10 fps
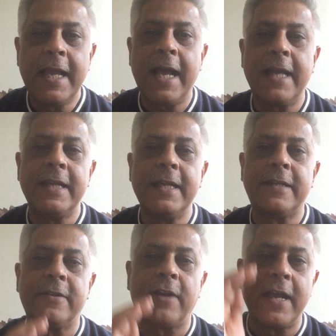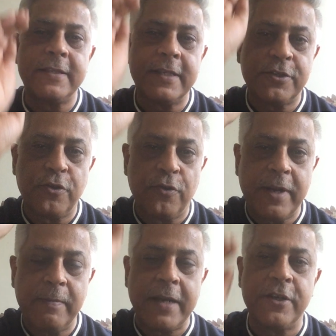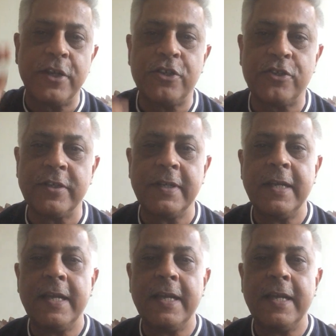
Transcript: and it arises during meditation,